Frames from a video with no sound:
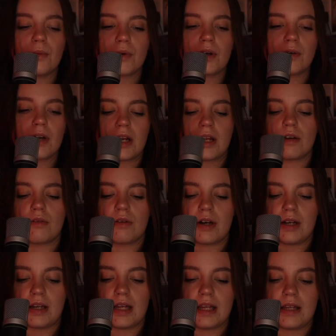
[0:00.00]
We're going to ignore it.
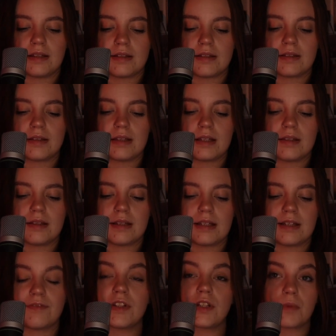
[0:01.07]
It's a
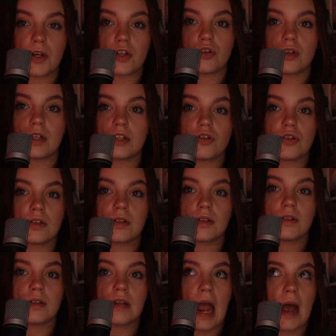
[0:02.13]
different sweatshirt. It just
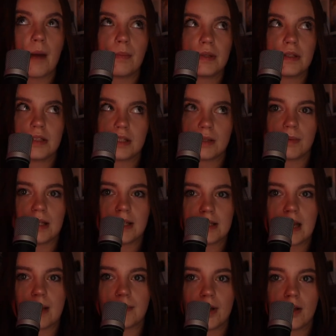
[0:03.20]
happens to be the
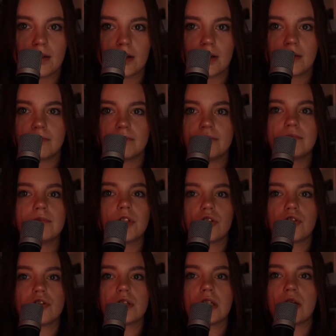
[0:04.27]
same color. So
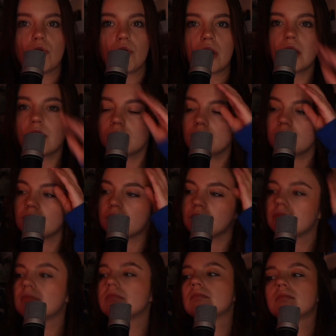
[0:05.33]
just ignore it.
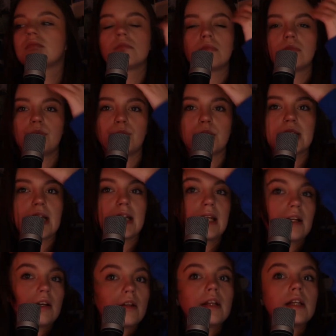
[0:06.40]
Pretend like
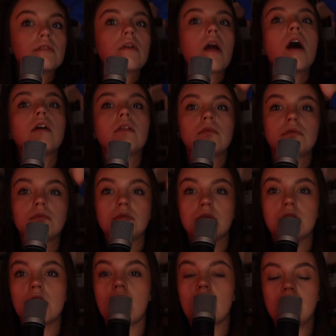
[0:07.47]
nothing's wrong.
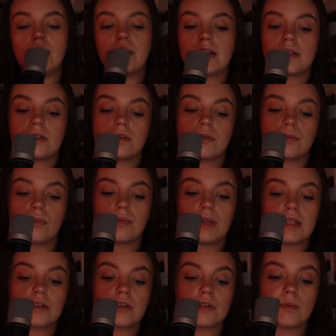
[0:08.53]
The audio listeners
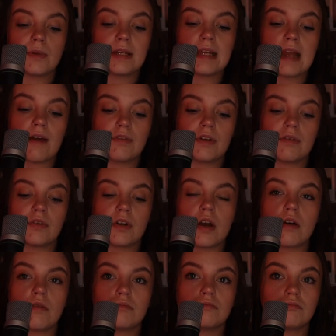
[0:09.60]
will never ever know.